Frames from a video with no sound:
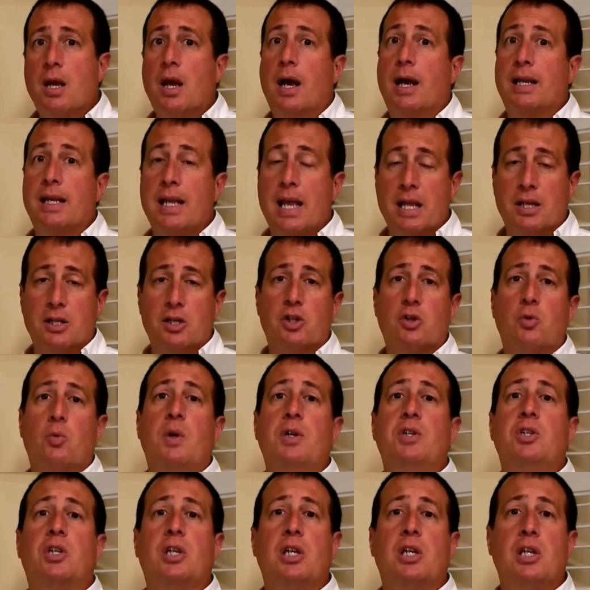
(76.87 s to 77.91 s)
again,
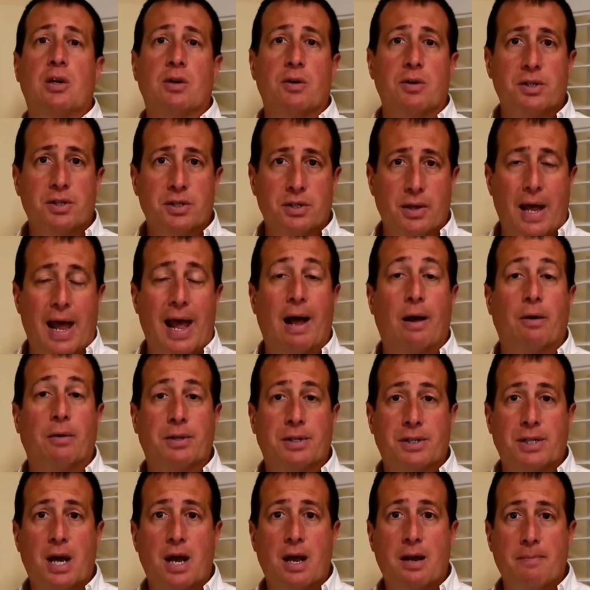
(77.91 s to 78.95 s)
switch gears to
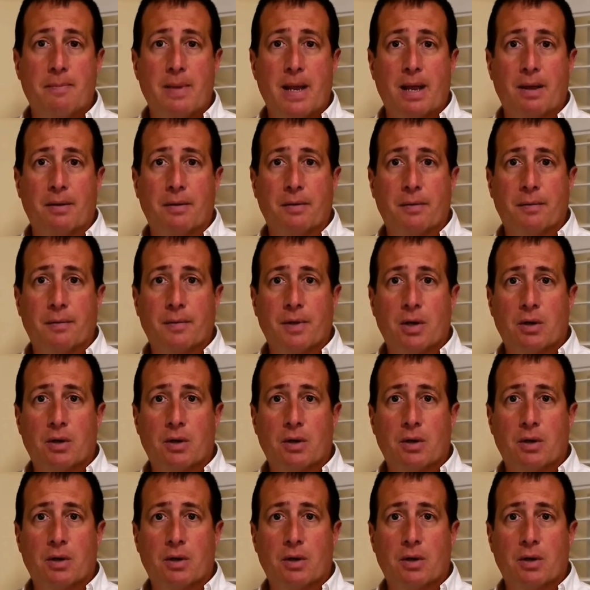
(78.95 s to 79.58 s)
outside mount.